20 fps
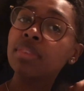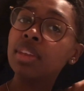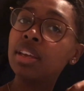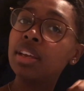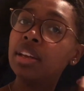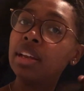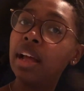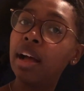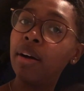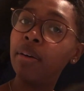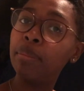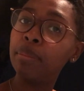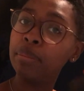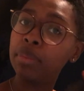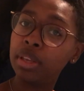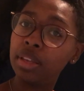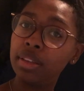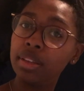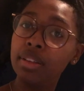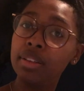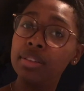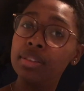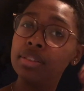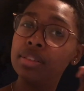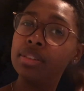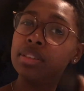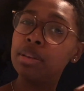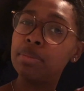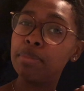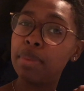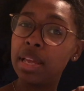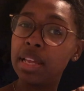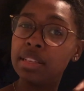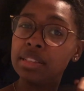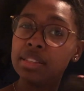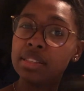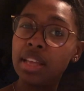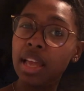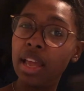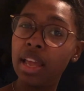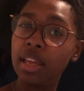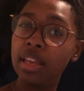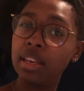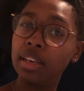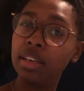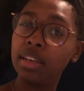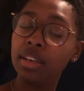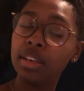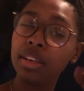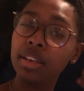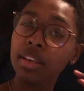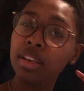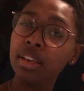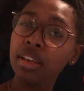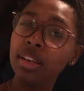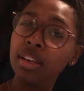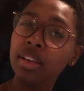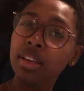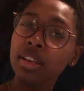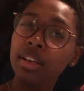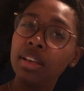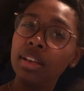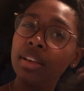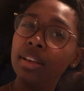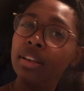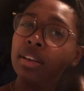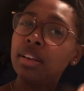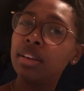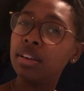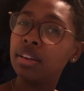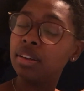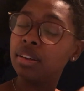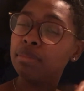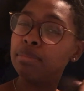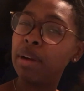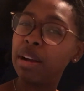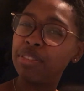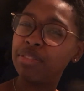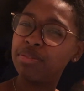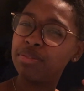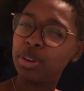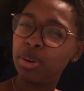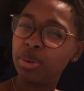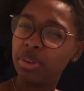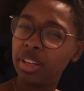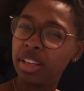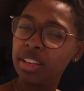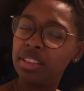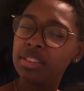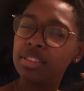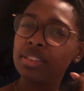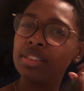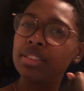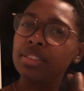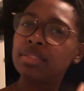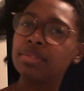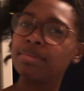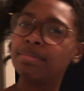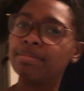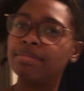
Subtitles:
can help me to maintain my focus.